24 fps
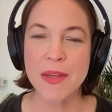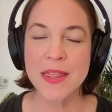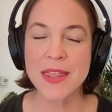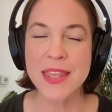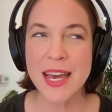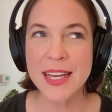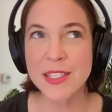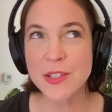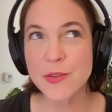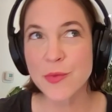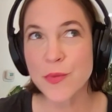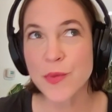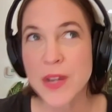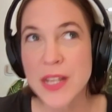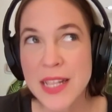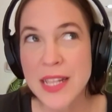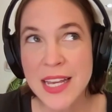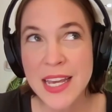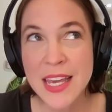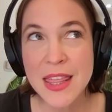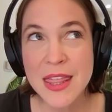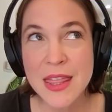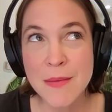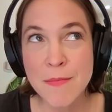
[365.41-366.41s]
but that's
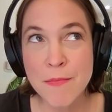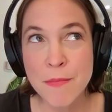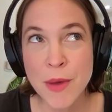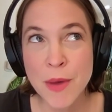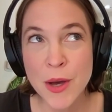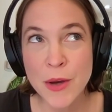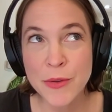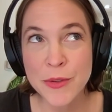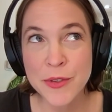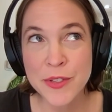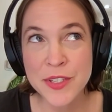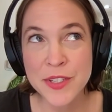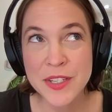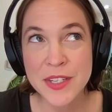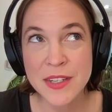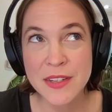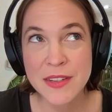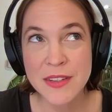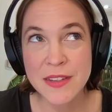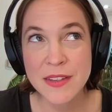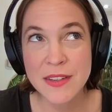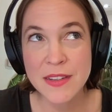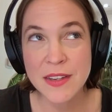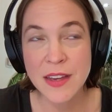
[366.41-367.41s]
really the most
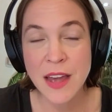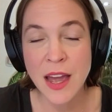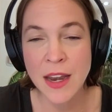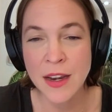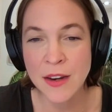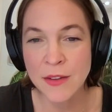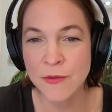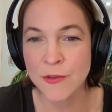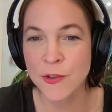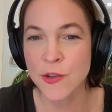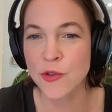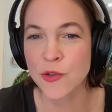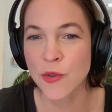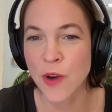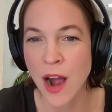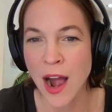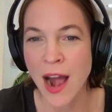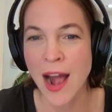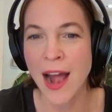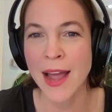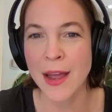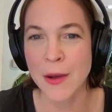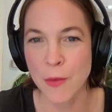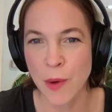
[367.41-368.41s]
kind of
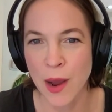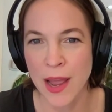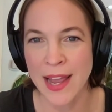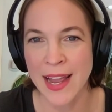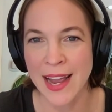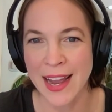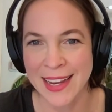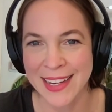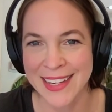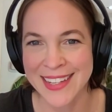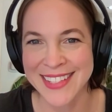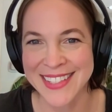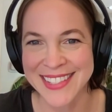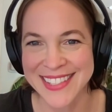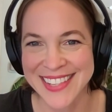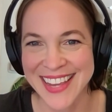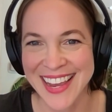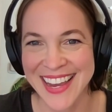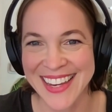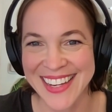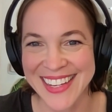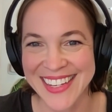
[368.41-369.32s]
dry way I can say